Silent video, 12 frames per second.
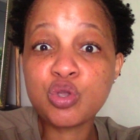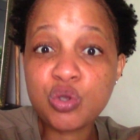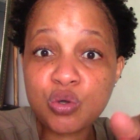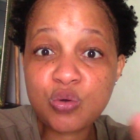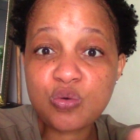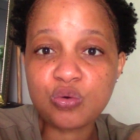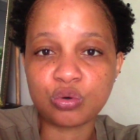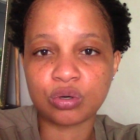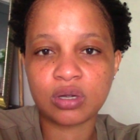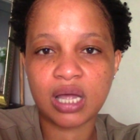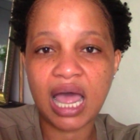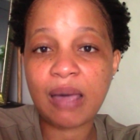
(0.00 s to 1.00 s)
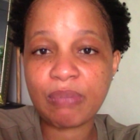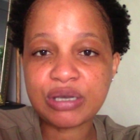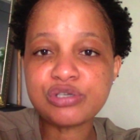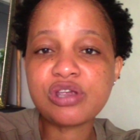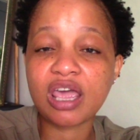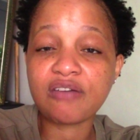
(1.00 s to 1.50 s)
You are
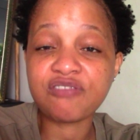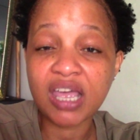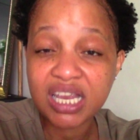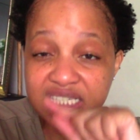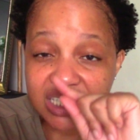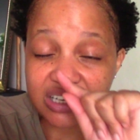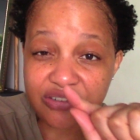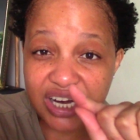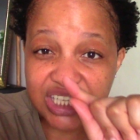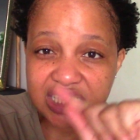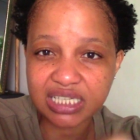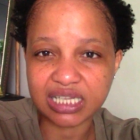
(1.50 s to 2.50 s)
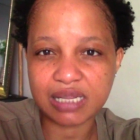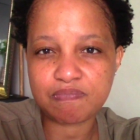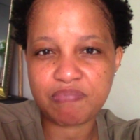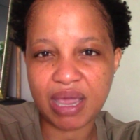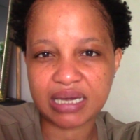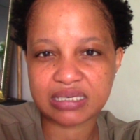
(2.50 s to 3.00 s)
meant to have generational
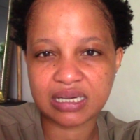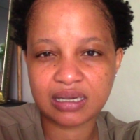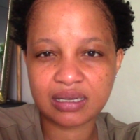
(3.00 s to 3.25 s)
impact